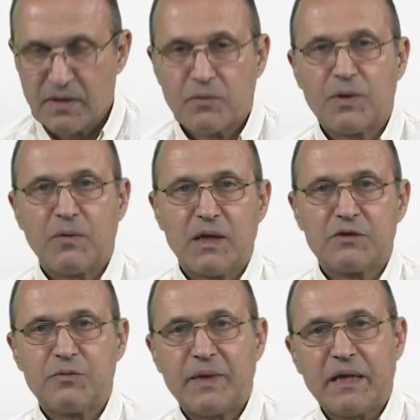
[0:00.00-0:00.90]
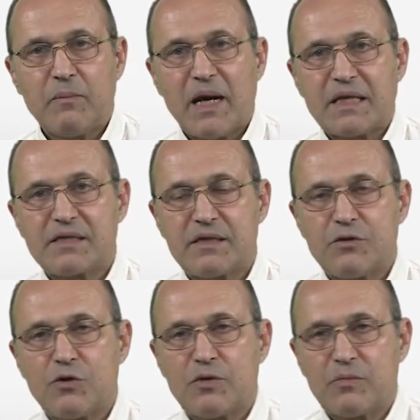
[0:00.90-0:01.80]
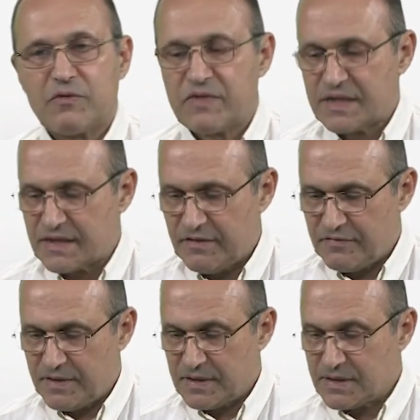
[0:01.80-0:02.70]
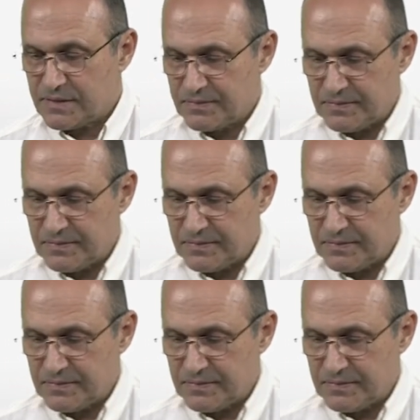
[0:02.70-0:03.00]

We want to minimize the norm of this difference.